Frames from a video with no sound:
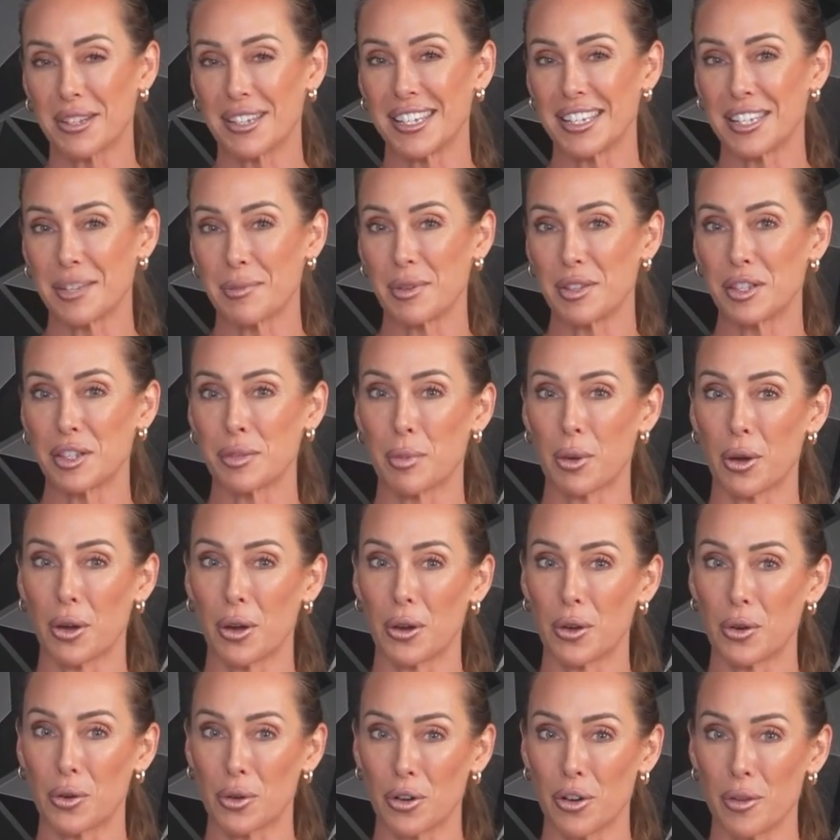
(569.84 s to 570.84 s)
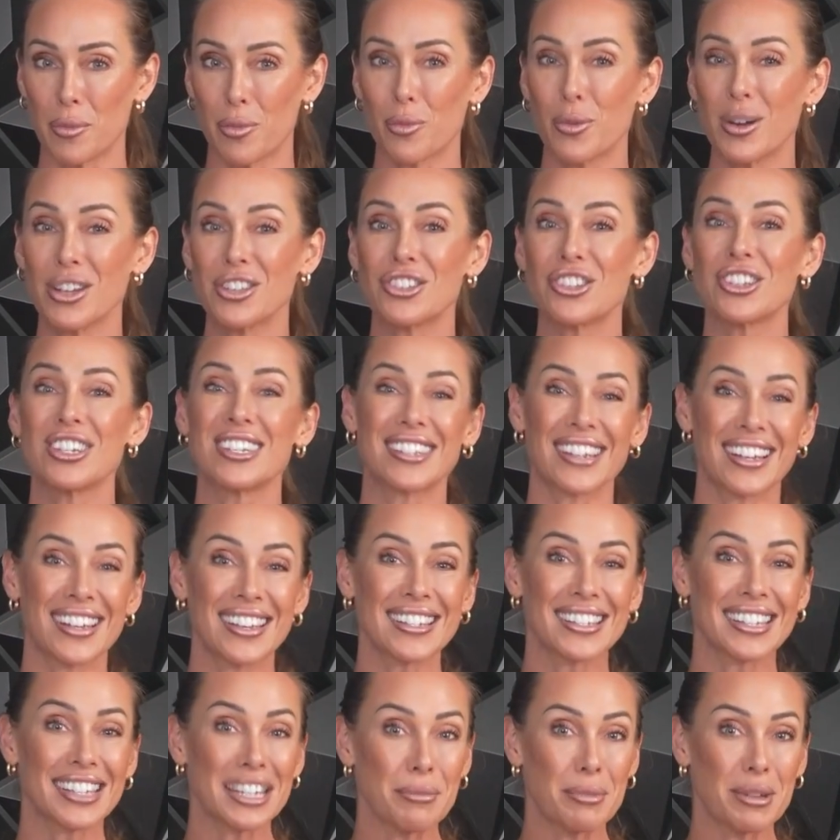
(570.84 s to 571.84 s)
participants per group, which
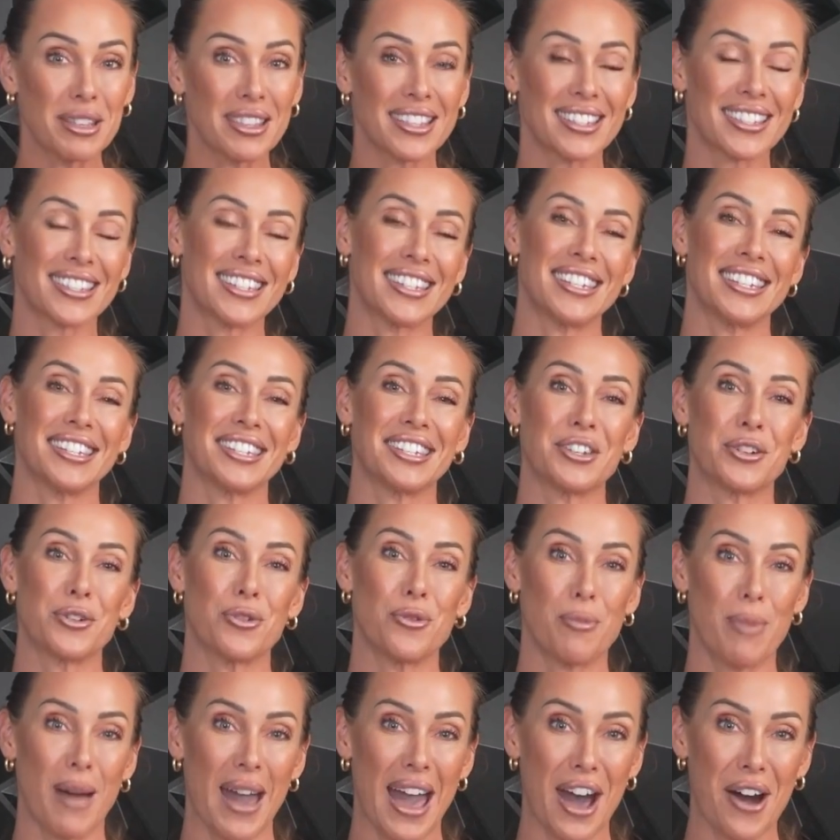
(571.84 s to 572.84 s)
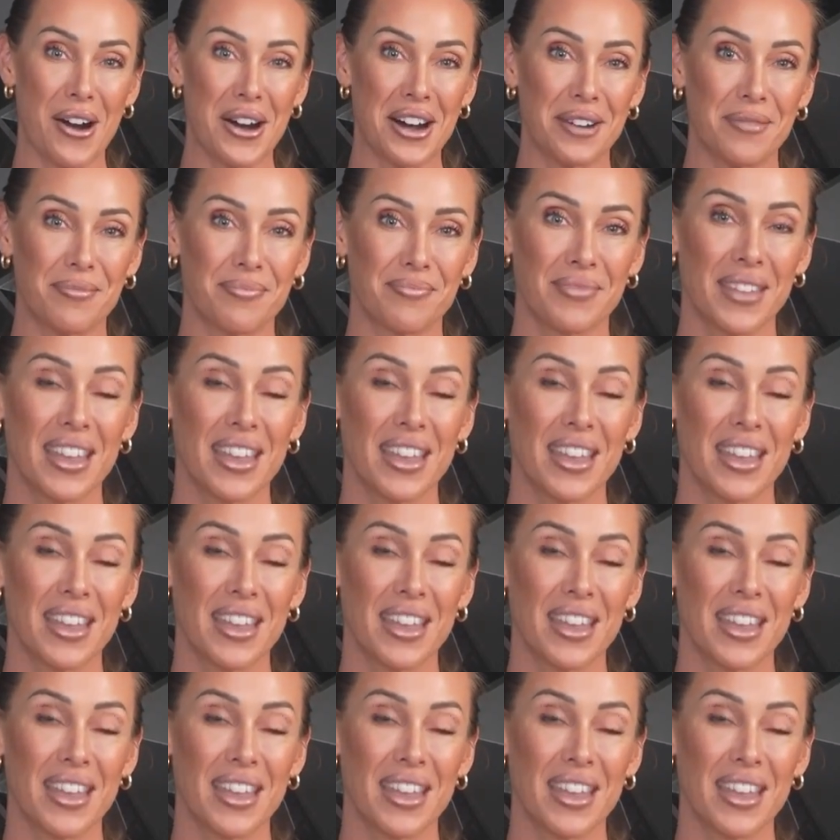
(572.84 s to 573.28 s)
does limit the statistical power.